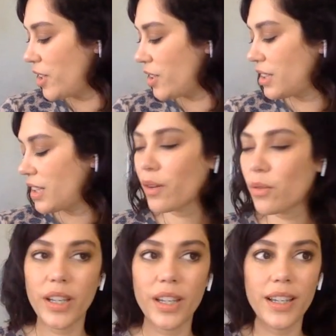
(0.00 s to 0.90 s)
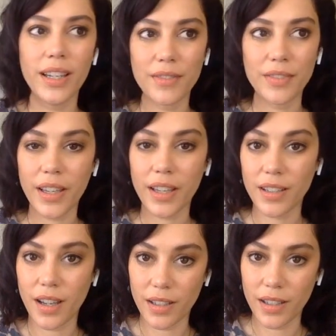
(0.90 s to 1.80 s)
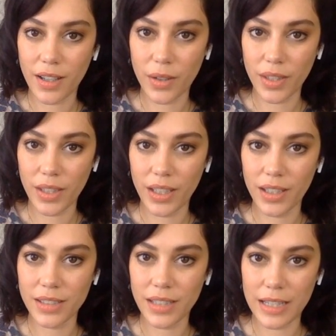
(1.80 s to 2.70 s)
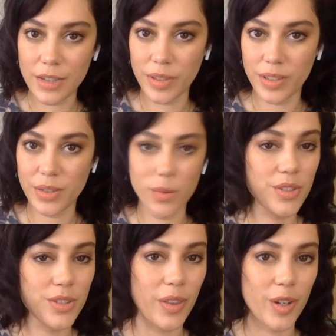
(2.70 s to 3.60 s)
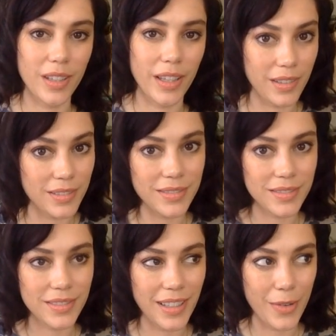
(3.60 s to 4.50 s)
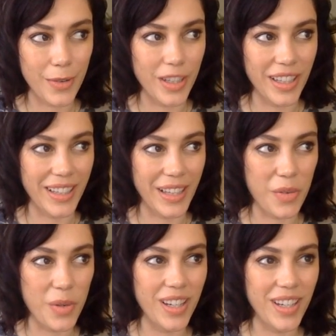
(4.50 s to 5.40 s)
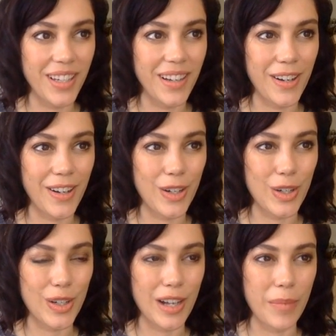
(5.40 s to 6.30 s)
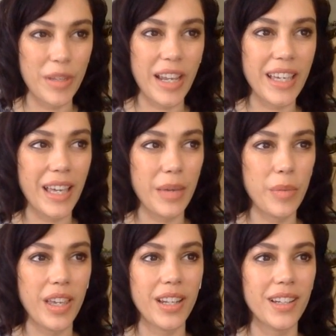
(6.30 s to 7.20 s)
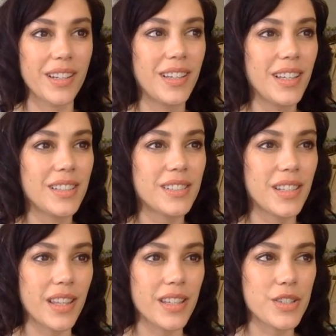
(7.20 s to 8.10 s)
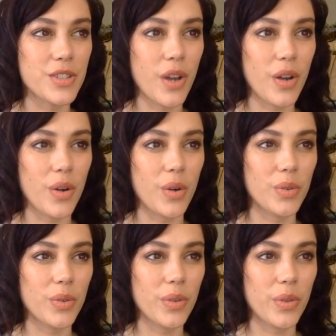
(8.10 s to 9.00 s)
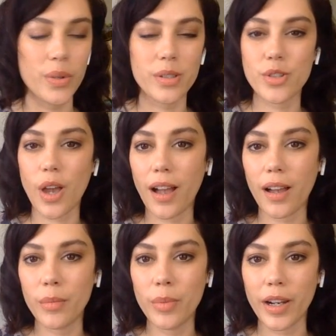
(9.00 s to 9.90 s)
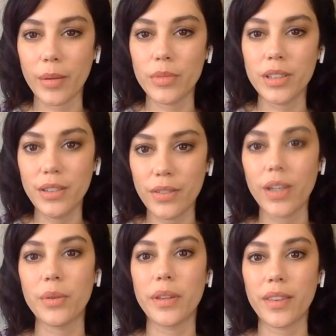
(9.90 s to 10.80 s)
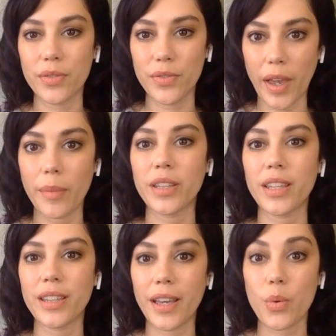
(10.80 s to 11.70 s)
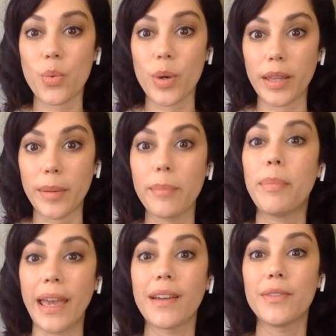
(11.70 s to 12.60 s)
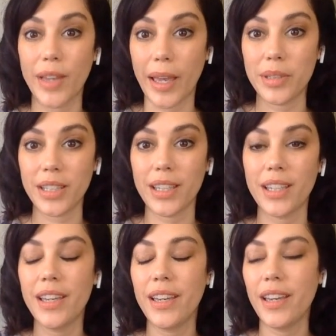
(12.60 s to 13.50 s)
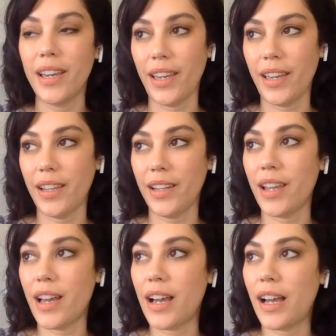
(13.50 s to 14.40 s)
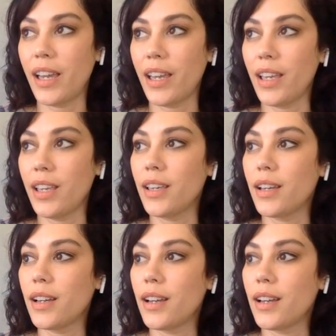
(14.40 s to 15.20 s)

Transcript: feel like we have like an unhealthy attachment to each other. Like, really, like we are. I mean, I came in to this show through a job, and I'm leaving with a family, like a really big family. And I